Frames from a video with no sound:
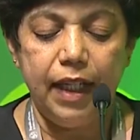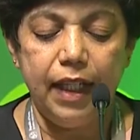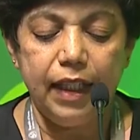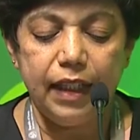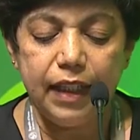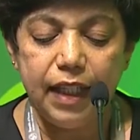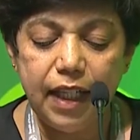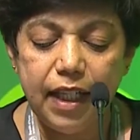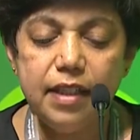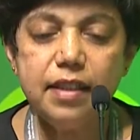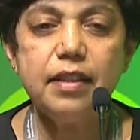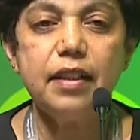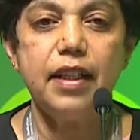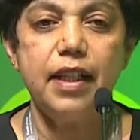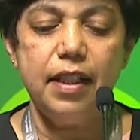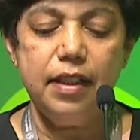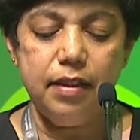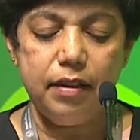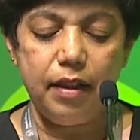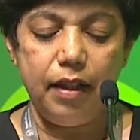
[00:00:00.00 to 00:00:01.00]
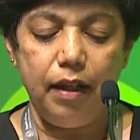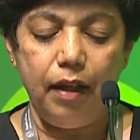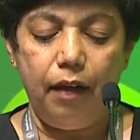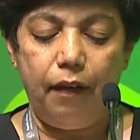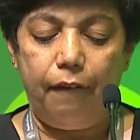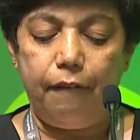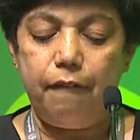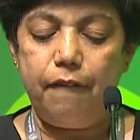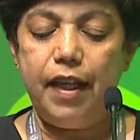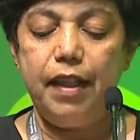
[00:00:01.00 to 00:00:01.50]
These risks,
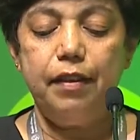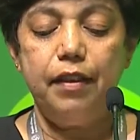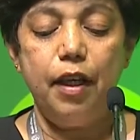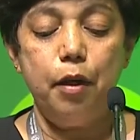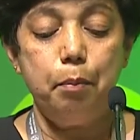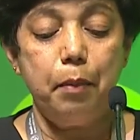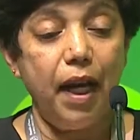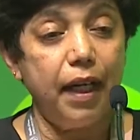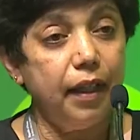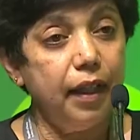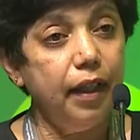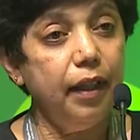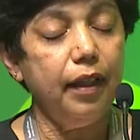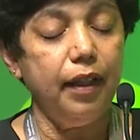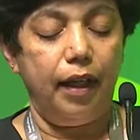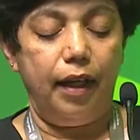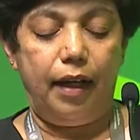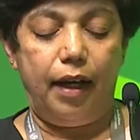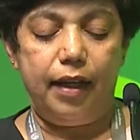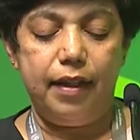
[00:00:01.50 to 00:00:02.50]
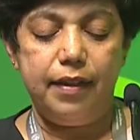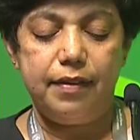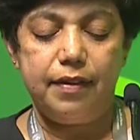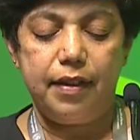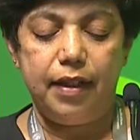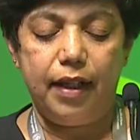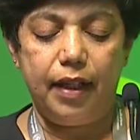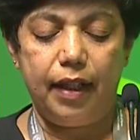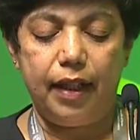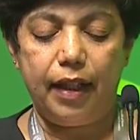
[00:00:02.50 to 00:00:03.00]
when they materialize,
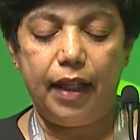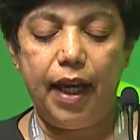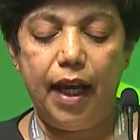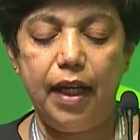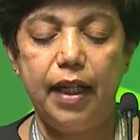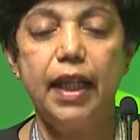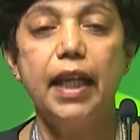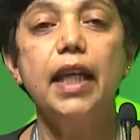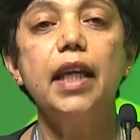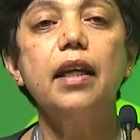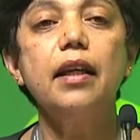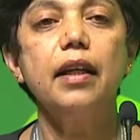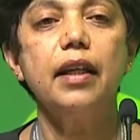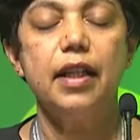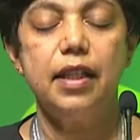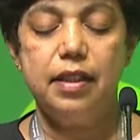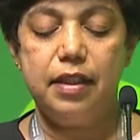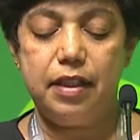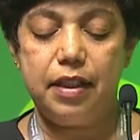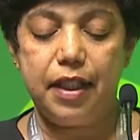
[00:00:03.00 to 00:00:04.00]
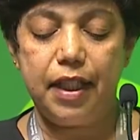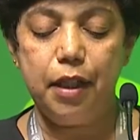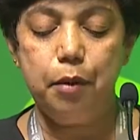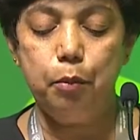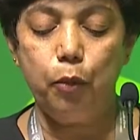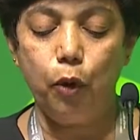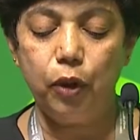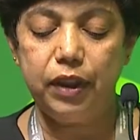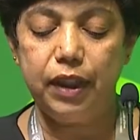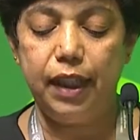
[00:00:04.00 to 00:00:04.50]
can increase tree
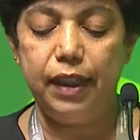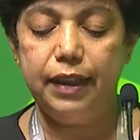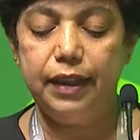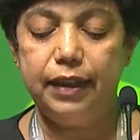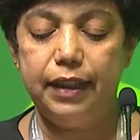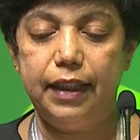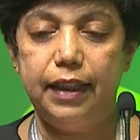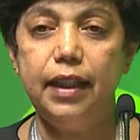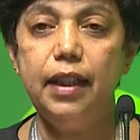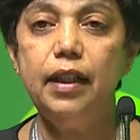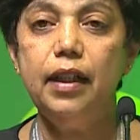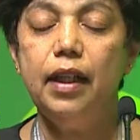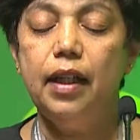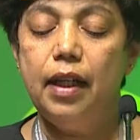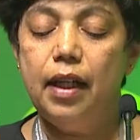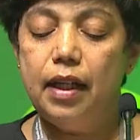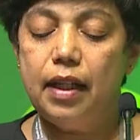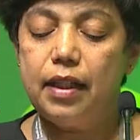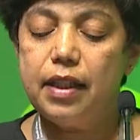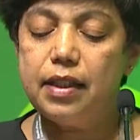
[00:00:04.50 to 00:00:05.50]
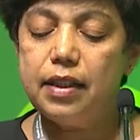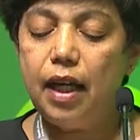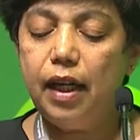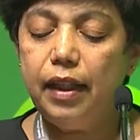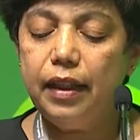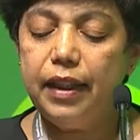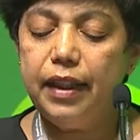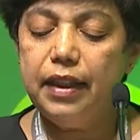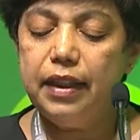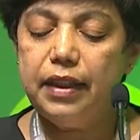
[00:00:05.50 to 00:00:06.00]
mortality,
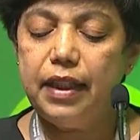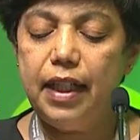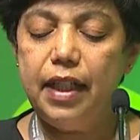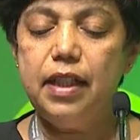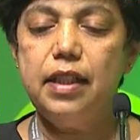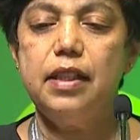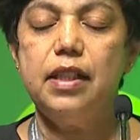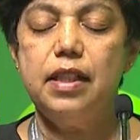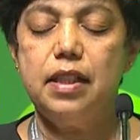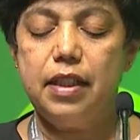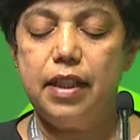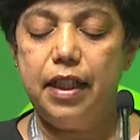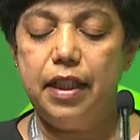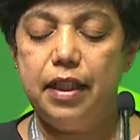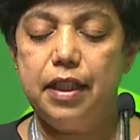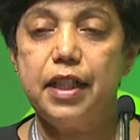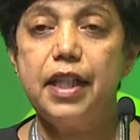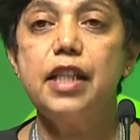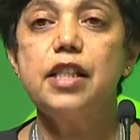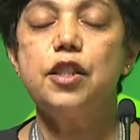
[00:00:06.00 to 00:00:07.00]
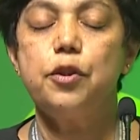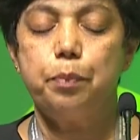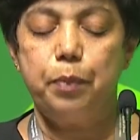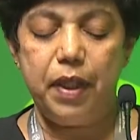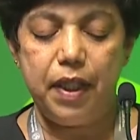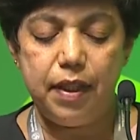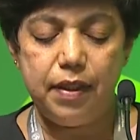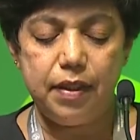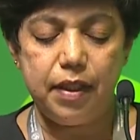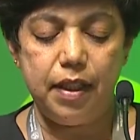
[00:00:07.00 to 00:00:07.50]
result in changes in tree
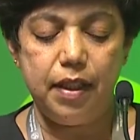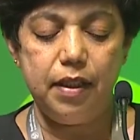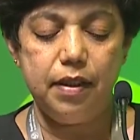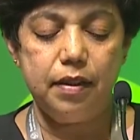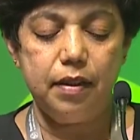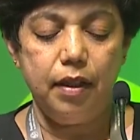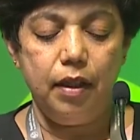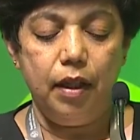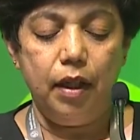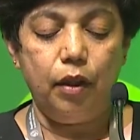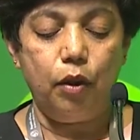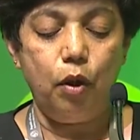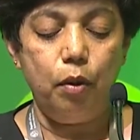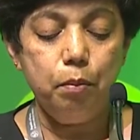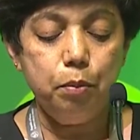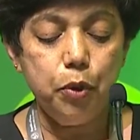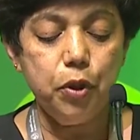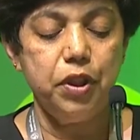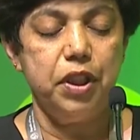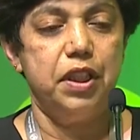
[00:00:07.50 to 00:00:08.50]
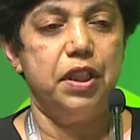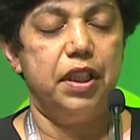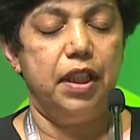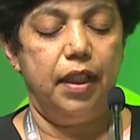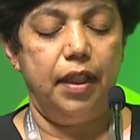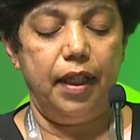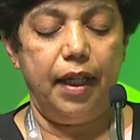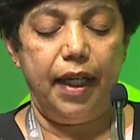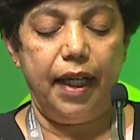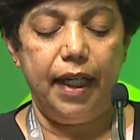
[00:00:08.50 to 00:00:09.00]
species
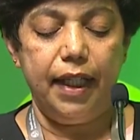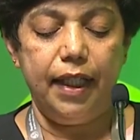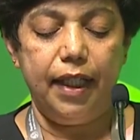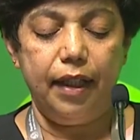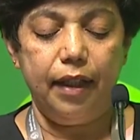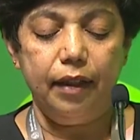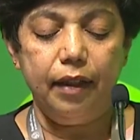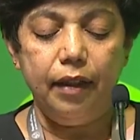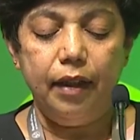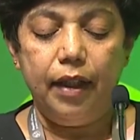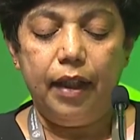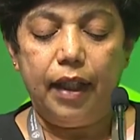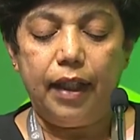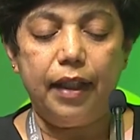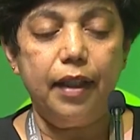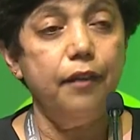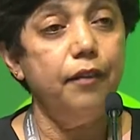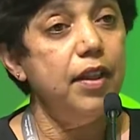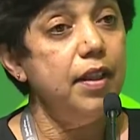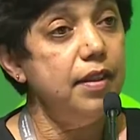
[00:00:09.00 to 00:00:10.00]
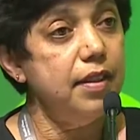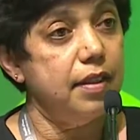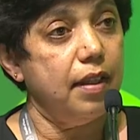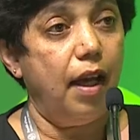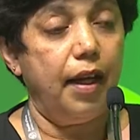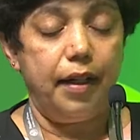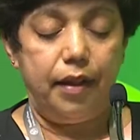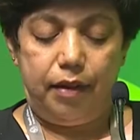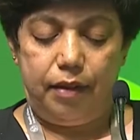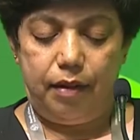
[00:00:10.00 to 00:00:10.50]
composition in a given
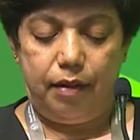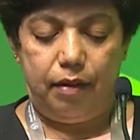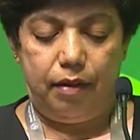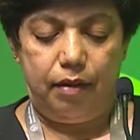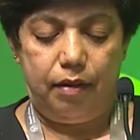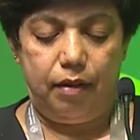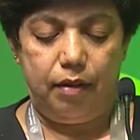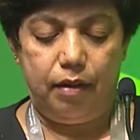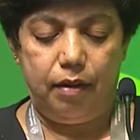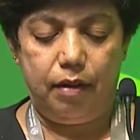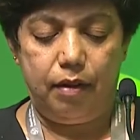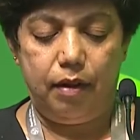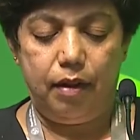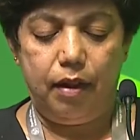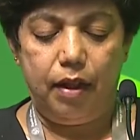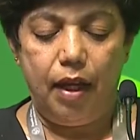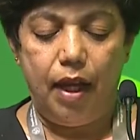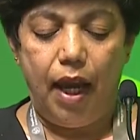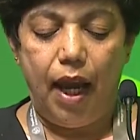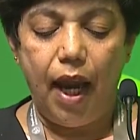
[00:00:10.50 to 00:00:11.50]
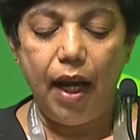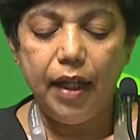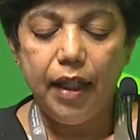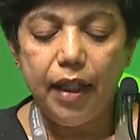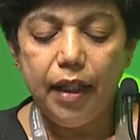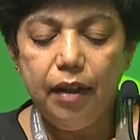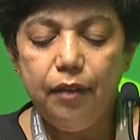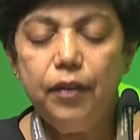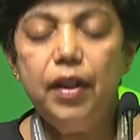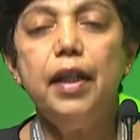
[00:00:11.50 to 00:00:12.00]
site, and
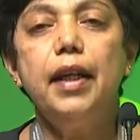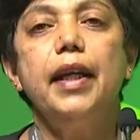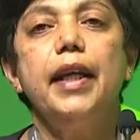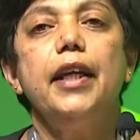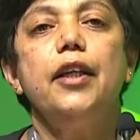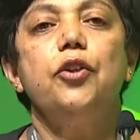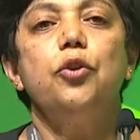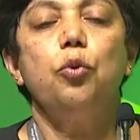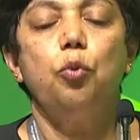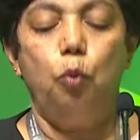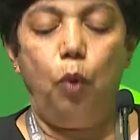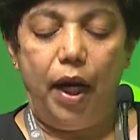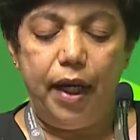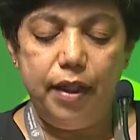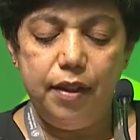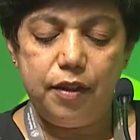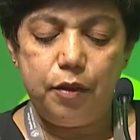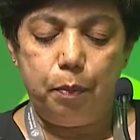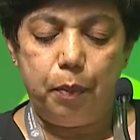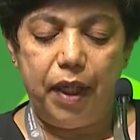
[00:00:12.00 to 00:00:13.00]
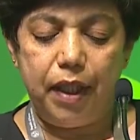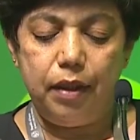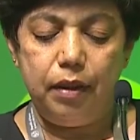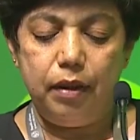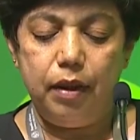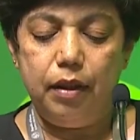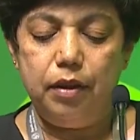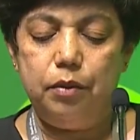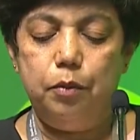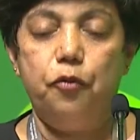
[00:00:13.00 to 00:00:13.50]
even lead to widespread
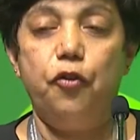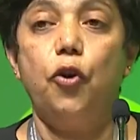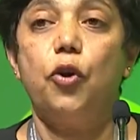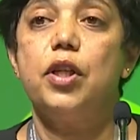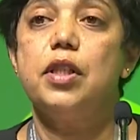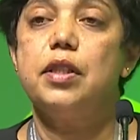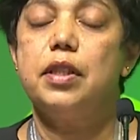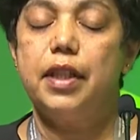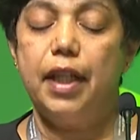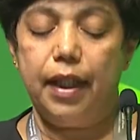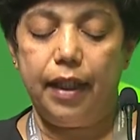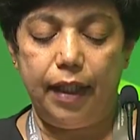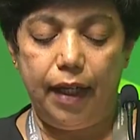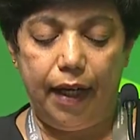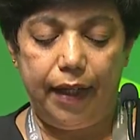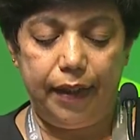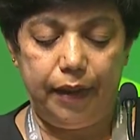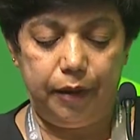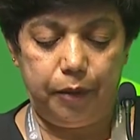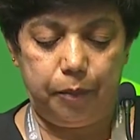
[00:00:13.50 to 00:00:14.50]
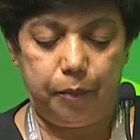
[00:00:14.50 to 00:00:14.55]
forest decline.